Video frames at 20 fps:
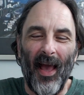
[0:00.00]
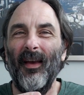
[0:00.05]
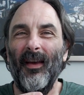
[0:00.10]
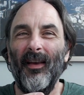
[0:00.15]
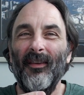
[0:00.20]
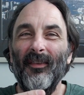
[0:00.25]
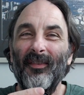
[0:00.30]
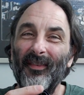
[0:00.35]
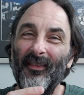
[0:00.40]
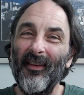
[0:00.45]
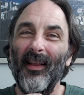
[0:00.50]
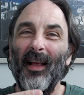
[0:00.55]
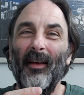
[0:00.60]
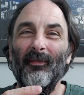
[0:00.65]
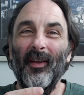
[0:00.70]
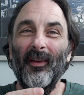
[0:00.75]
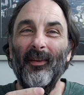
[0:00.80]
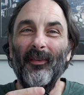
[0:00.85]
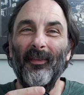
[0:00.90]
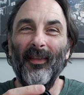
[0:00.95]
You still have
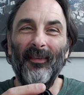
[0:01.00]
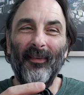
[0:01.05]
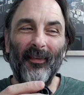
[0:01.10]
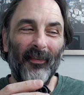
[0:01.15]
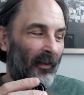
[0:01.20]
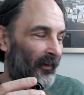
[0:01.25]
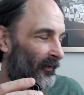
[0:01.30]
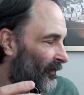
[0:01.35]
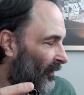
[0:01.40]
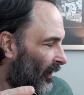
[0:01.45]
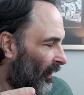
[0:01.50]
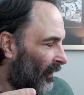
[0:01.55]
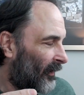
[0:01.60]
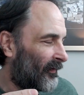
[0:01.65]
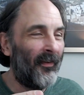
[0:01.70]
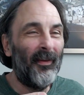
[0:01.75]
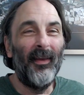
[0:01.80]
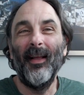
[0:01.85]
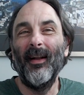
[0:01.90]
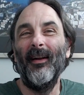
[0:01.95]
to do this in the dark
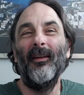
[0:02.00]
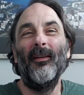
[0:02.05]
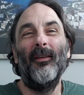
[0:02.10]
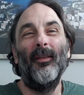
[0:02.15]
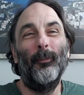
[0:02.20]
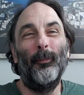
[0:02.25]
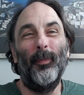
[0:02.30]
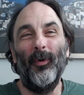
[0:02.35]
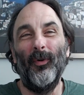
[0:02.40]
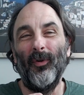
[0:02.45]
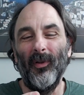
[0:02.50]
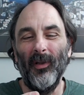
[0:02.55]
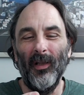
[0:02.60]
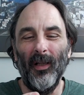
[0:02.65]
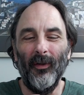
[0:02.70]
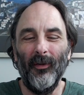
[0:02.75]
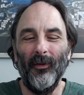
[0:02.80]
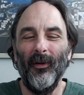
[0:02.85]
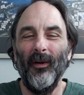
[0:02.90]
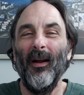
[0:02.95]
to get into the bulk
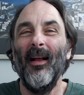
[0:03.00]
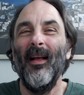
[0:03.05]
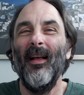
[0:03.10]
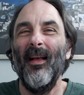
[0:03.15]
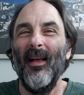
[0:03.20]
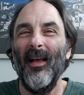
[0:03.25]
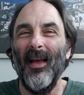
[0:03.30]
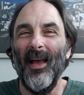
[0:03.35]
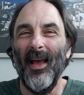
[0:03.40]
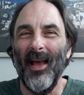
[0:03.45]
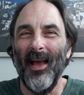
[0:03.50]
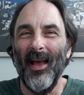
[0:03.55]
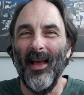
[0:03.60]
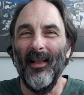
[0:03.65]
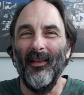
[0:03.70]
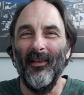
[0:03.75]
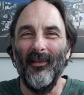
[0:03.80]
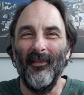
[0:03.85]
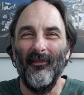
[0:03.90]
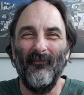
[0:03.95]
loader.
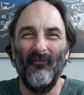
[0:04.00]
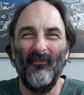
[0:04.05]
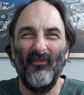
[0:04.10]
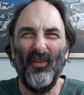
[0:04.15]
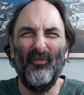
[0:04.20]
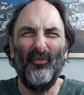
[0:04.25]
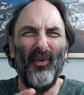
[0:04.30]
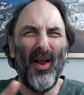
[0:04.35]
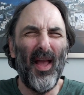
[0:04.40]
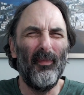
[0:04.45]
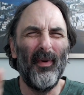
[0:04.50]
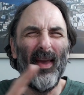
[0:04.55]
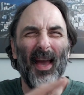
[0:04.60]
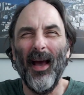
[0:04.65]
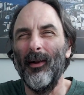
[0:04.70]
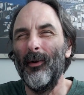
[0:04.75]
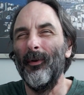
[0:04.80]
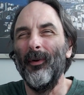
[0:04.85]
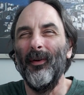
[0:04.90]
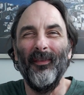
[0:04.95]
And the frame
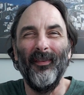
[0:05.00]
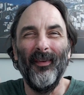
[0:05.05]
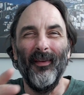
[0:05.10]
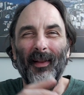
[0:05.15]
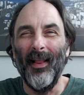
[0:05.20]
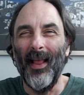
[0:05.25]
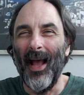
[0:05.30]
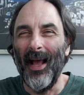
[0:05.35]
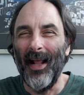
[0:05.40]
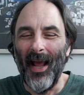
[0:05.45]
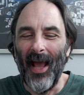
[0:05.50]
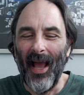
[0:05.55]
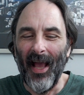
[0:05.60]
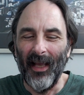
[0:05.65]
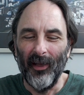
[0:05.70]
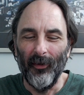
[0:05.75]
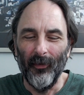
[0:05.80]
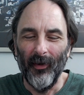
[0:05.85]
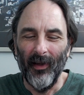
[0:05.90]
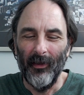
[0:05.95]
counter isn't that
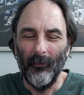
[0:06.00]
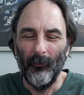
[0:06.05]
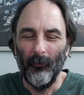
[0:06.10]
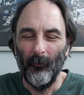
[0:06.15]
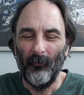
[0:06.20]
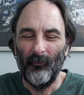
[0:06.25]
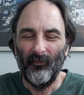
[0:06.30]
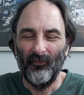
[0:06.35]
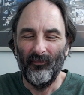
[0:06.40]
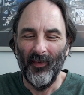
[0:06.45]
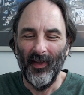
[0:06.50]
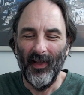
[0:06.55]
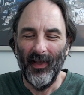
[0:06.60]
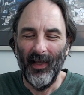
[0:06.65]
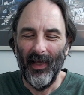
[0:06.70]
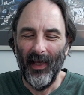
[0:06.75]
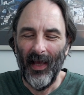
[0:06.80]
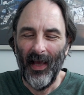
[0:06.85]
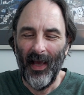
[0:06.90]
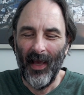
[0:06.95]
accurate.
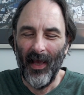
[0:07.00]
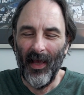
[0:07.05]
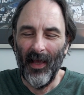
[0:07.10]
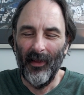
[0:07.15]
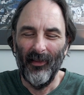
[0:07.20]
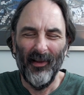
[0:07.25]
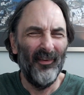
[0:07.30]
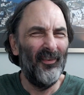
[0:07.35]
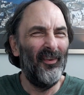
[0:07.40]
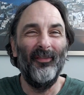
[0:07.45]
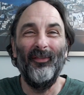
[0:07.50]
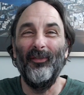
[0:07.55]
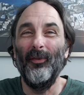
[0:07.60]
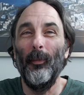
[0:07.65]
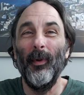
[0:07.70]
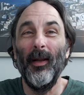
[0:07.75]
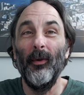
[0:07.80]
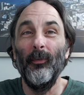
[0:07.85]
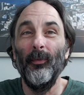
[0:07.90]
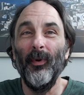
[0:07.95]
And there's just so
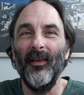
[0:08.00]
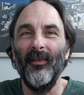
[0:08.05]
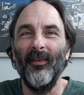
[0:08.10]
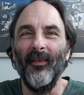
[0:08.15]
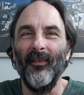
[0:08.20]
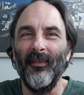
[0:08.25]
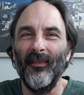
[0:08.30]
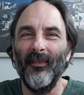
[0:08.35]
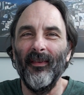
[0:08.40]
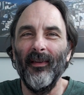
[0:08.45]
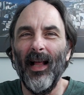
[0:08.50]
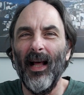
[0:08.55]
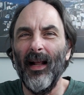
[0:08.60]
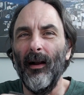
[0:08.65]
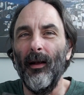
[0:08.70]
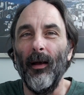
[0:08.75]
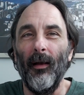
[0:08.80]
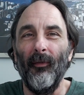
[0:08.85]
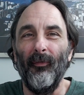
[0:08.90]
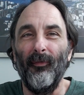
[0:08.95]
many reasons. It's a lot
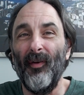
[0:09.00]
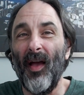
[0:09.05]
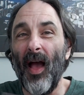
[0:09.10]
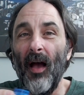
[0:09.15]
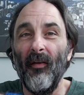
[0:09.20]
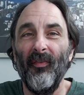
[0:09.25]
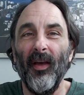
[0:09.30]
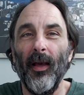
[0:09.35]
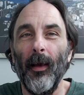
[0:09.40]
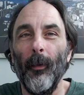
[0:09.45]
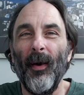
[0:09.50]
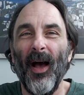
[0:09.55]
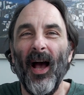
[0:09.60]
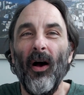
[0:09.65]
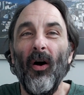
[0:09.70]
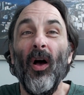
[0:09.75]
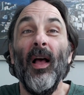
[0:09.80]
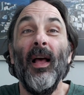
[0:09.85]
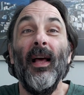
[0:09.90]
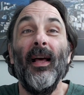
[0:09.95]
of faffing
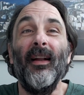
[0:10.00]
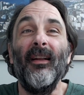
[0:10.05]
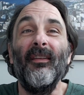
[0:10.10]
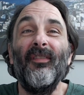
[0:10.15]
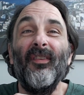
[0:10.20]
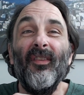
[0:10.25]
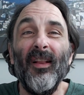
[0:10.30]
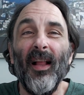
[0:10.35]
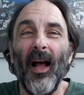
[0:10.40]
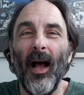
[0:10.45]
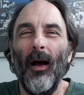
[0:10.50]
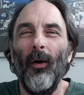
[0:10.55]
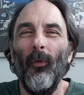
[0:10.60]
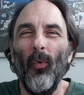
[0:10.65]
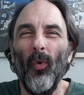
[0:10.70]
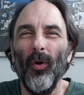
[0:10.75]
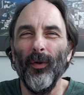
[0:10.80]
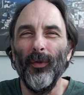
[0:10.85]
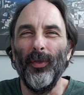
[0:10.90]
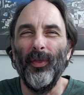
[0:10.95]
about, and it's not
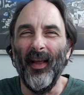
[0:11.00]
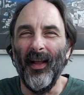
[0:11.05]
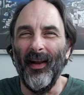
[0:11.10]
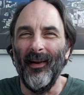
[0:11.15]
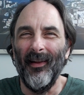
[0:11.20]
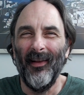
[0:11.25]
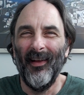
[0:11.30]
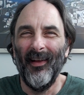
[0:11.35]
worth it.